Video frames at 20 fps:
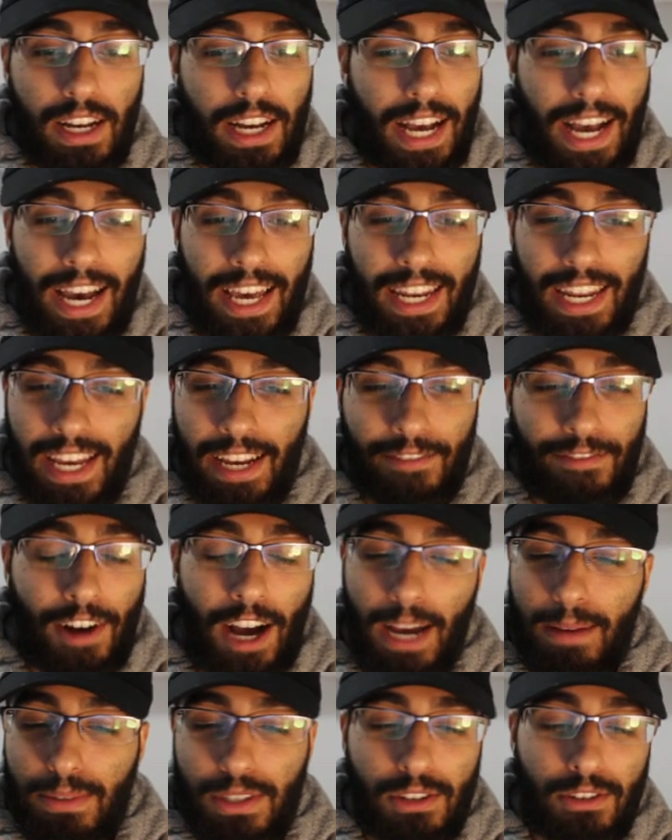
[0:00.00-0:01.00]
and like
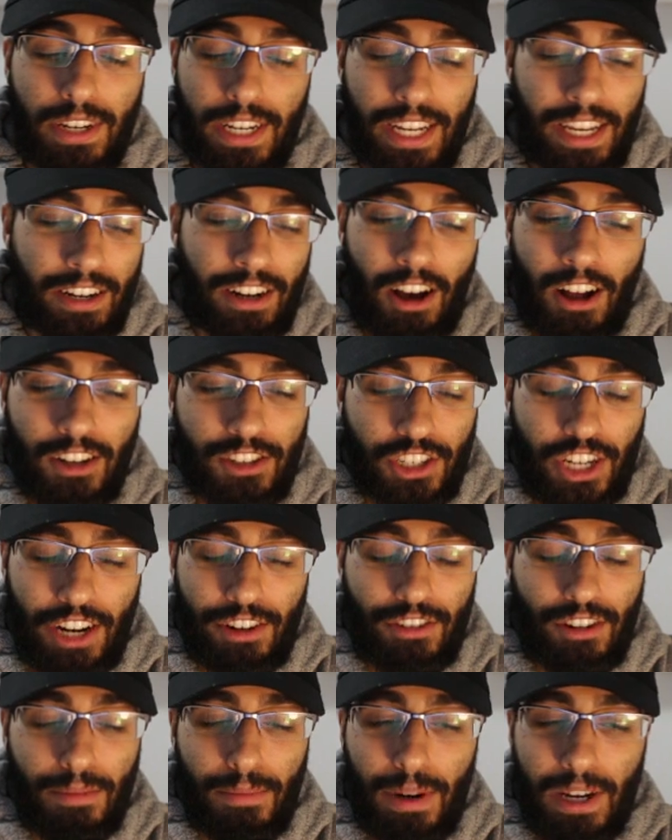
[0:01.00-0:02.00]
vibes to it in all
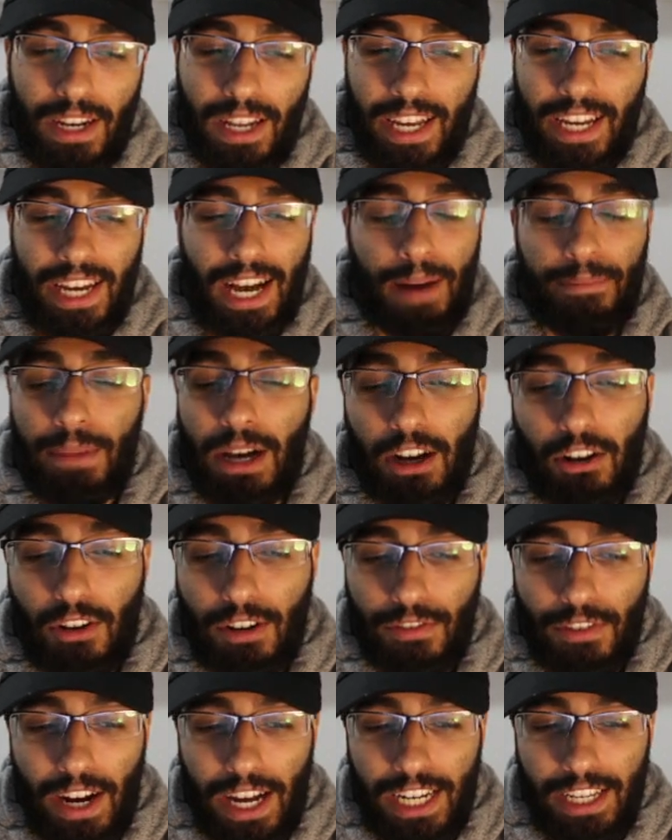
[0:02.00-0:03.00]
general, but like I'm not
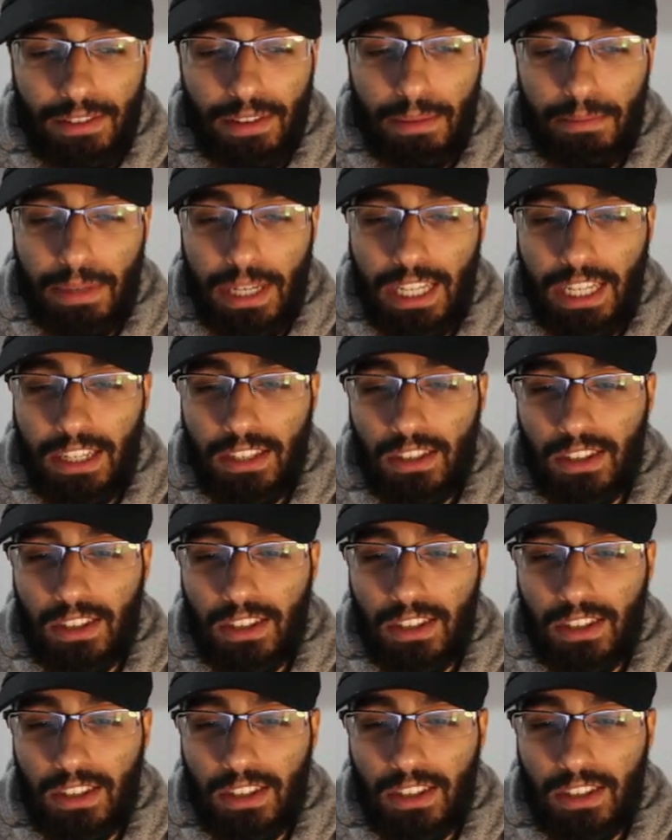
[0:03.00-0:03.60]
going for any of the beanies,